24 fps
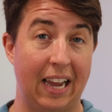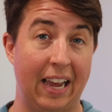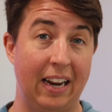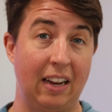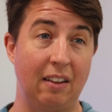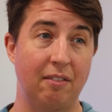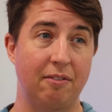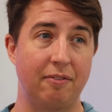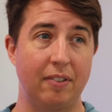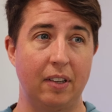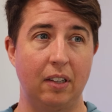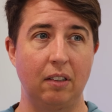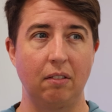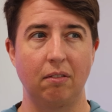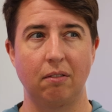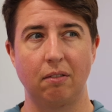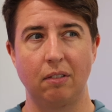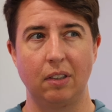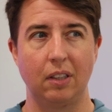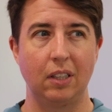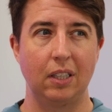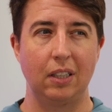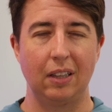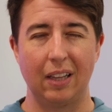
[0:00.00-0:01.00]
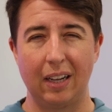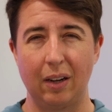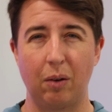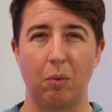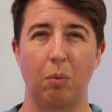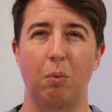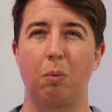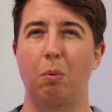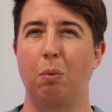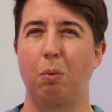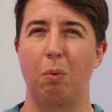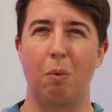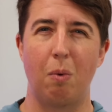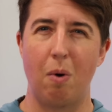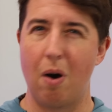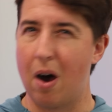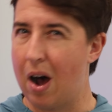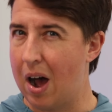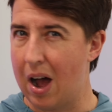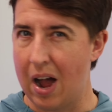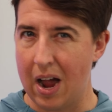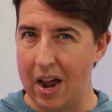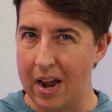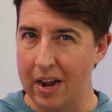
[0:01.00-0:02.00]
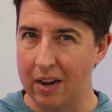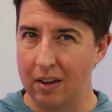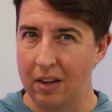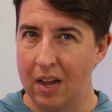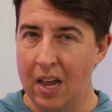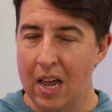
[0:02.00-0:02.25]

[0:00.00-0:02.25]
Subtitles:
and it felt really like, why?